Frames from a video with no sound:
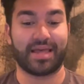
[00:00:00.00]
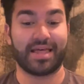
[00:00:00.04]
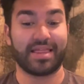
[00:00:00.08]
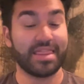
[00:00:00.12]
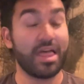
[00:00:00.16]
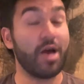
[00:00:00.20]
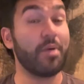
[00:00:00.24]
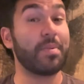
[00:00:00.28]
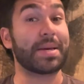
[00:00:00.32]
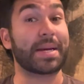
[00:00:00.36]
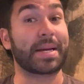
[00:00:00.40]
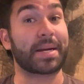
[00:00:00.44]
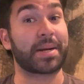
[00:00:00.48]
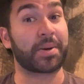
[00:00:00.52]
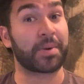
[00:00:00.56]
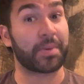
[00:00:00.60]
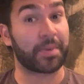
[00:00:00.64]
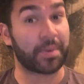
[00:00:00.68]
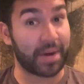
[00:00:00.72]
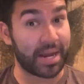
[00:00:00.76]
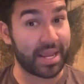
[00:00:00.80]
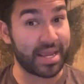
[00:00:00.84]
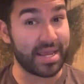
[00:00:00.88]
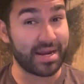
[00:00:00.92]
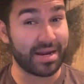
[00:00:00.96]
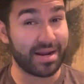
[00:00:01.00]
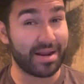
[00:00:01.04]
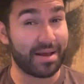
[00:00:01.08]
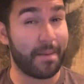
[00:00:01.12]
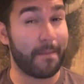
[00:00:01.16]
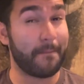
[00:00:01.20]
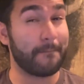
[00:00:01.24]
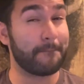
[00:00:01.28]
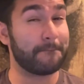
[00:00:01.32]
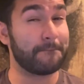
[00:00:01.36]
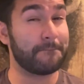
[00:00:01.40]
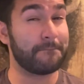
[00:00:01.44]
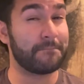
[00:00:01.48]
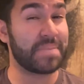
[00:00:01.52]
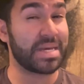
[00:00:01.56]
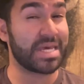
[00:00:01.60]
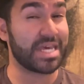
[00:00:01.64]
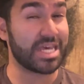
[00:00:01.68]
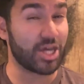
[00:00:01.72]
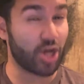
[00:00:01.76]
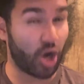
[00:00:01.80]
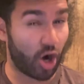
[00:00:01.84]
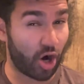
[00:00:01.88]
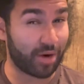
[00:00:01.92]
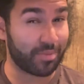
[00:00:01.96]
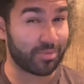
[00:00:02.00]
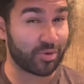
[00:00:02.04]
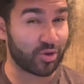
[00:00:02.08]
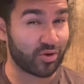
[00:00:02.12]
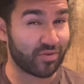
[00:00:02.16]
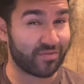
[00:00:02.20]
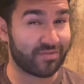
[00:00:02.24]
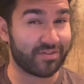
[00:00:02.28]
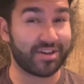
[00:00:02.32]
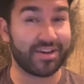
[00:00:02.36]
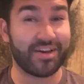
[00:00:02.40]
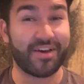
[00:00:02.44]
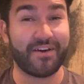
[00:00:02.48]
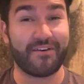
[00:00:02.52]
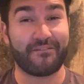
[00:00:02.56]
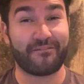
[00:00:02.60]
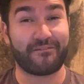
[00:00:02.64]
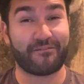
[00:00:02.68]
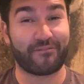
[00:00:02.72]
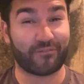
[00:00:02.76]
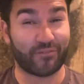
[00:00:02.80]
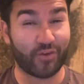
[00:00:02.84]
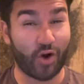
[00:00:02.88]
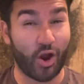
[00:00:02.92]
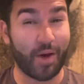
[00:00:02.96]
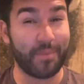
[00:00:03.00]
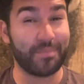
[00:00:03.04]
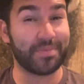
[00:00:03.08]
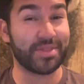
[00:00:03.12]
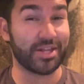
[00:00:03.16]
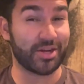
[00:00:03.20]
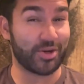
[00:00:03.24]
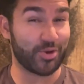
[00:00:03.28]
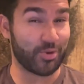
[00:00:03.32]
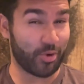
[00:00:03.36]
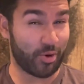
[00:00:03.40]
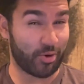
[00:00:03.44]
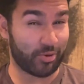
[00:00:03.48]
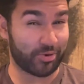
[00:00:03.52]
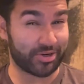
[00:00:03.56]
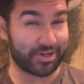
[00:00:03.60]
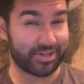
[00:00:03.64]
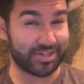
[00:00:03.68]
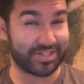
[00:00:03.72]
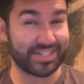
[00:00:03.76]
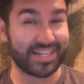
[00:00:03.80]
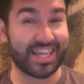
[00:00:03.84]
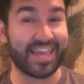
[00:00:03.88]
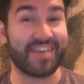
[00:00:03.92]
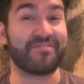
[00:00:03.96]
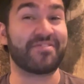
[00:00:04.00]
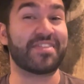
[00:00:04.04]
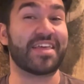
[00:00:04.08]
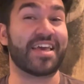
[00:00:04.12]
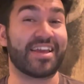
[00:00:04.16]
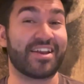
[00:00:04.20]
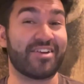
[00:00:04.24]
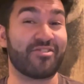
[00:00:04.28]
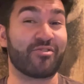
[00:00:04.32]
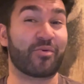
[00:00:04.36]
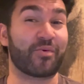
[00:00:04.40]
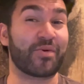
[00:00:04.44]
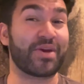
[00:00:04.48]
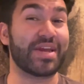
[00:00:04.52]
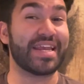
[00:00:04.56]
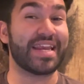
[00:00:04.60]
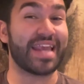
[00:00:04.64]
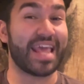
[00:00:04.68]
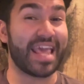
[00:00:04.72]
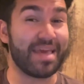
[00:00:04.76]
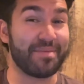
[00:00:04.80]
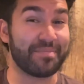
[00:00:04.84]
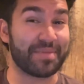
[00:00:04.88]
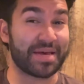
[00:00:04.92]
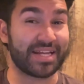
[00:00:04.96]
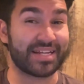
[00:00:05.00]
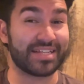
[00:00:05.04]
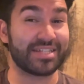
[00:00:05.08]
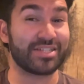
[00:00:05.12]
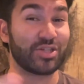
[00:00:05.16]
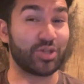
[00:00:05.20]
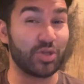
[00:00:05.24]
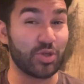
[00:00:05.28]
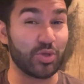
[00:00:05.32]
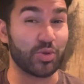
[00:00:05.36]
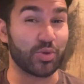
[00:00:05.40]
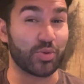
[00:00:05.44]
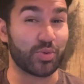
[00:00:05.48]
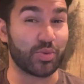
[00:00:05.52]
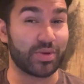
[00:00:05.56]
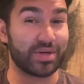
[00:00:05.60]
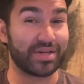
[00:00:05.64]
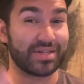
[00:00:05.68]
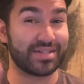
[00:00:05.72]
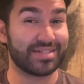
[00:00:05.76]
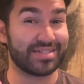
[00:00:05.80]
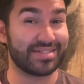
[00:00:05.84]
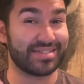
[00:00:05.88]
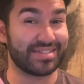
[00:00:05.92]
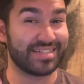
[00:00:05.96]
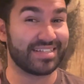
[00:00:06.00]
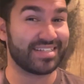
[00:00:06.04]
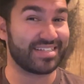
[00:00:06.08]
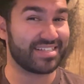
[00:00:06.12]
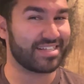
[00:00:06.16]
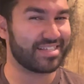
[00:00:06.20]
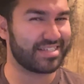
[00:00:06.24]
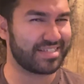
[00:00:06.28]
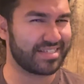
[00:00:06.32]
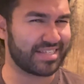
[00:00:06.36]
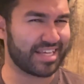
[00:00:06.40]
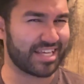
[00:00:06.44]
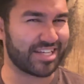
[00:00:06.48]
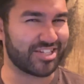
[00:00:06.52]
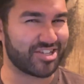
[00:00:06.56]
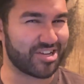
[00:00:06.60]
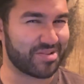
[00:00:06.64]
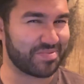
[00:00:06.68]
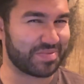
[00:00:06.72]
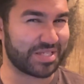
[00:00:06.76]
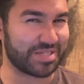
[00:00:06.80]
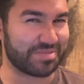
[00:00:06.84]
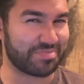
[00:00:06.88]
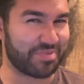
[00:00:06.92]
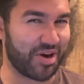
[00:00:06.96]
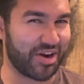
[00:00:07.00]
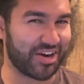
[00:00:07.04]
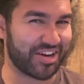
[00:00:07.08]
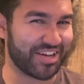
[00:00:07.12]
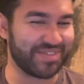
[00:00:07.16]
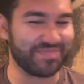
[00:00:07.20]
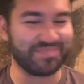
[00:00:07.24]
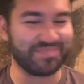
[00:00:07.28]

That'll be a great PR move from the new owners if they rename it to St. James's Park.